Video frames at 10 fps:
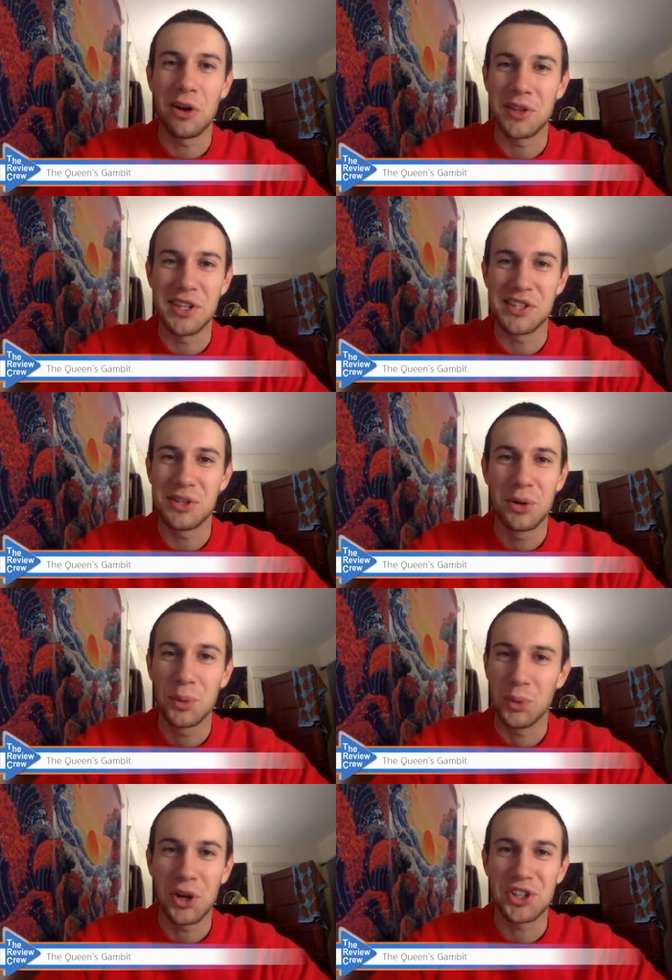all these
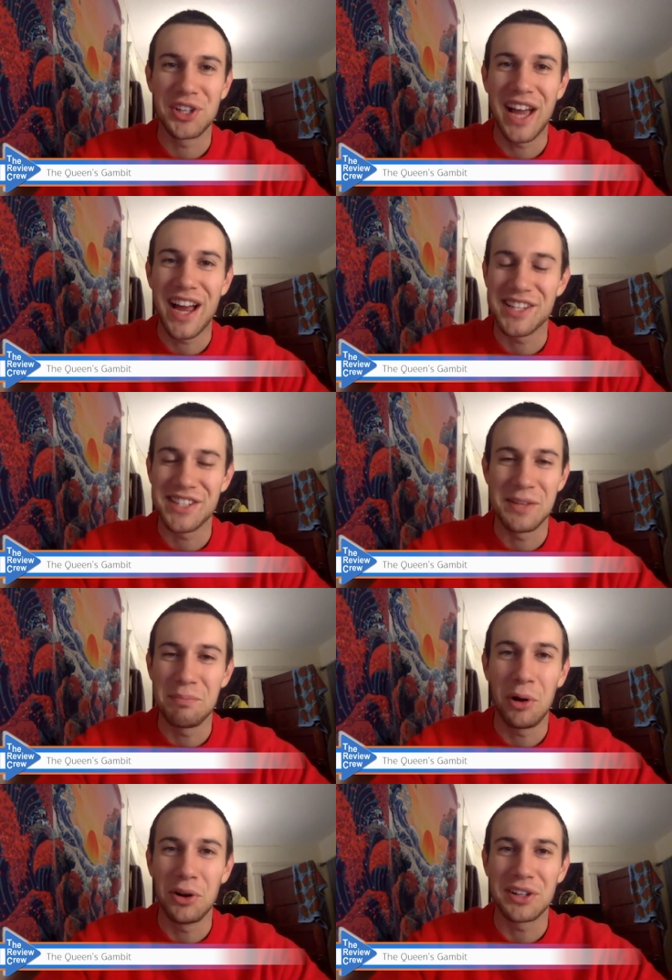Russian guys in the
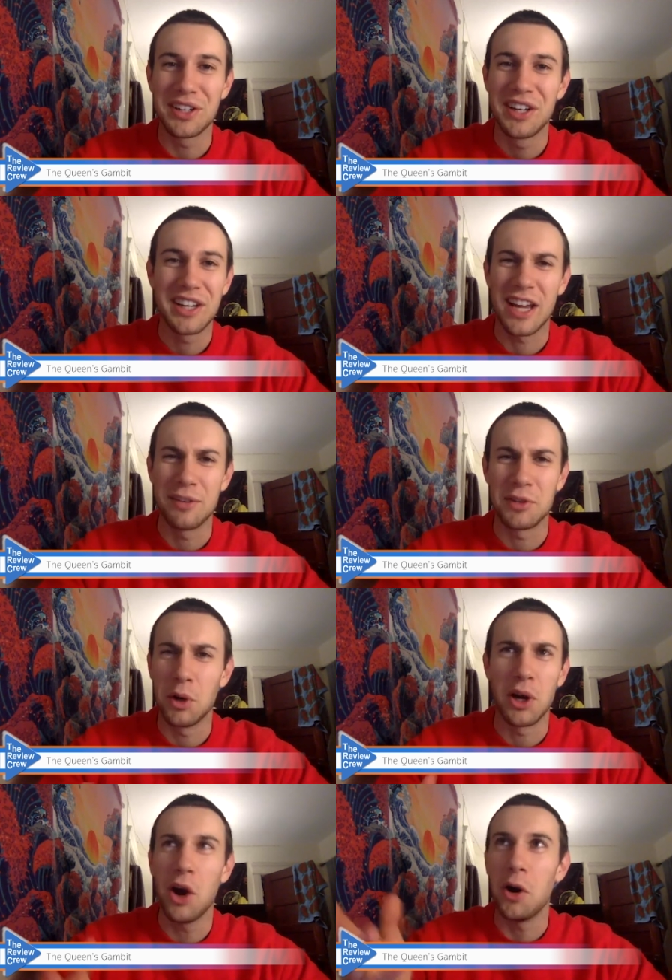park kind of
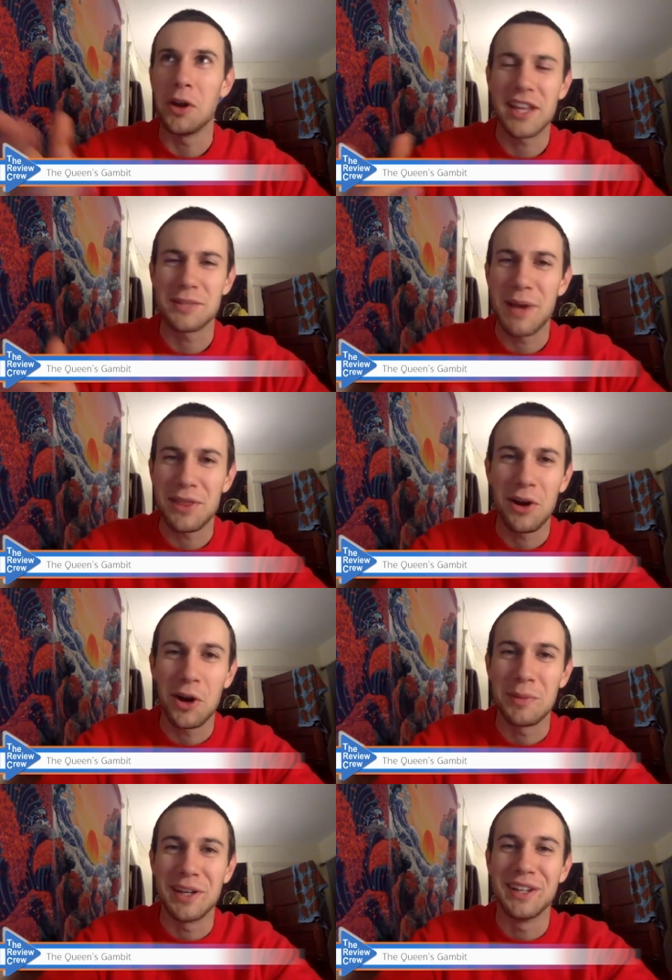going, oh, that's Beth
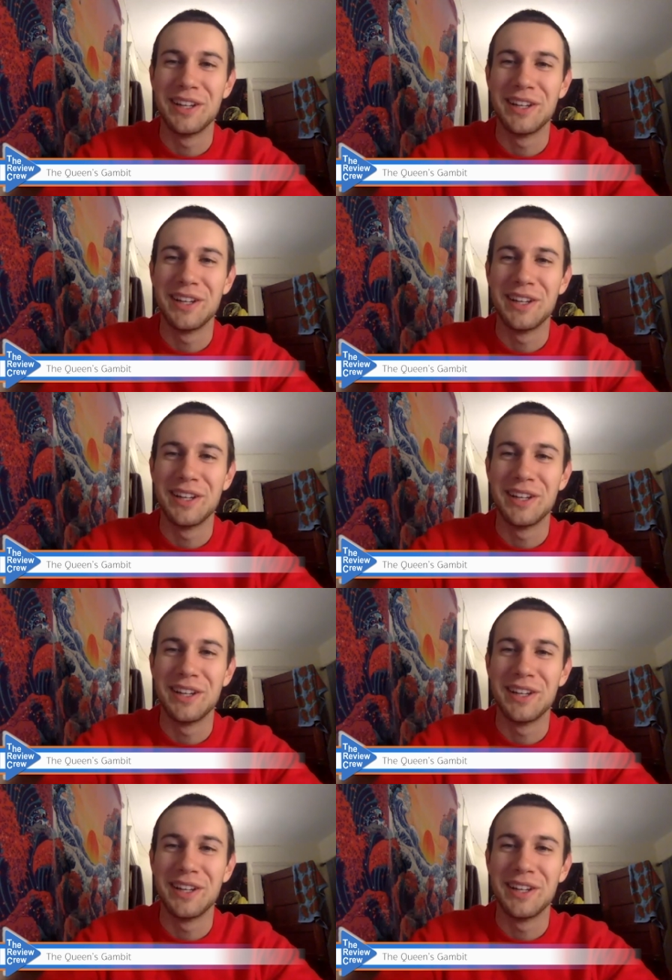Harmon.